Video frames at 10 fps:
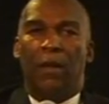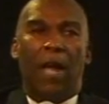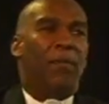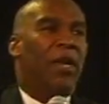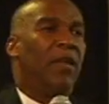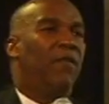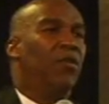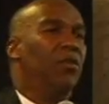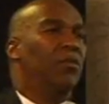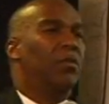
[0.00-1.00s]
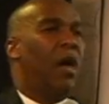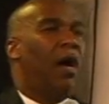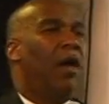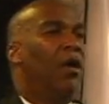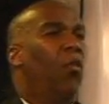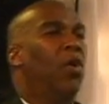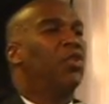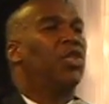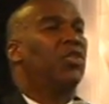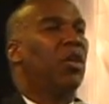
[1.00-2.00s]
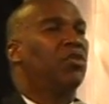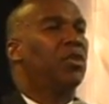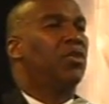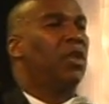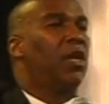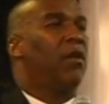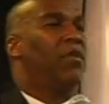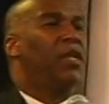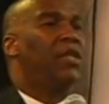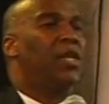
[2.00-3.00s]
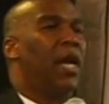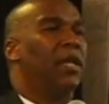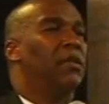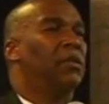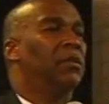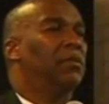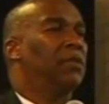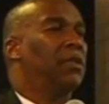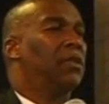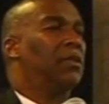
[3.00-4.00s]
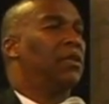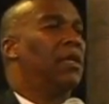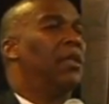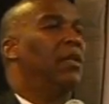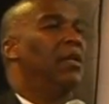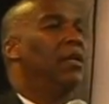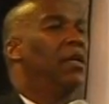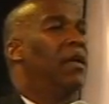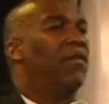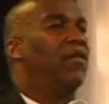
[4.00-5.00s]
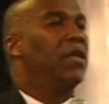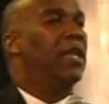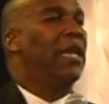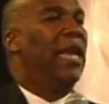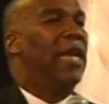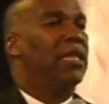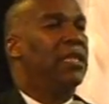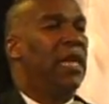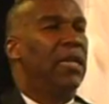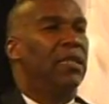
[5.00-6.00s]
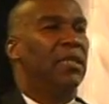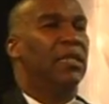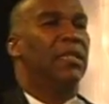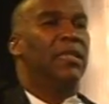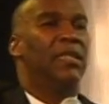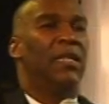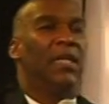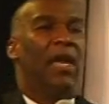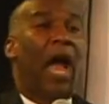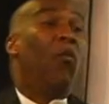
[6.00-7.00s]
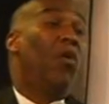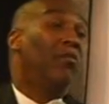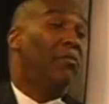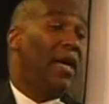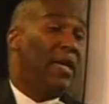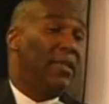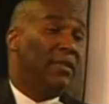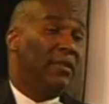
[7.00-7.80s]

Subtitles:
How many of you want your Social Security check? Let me just see if you didn't get it yet. I want mine.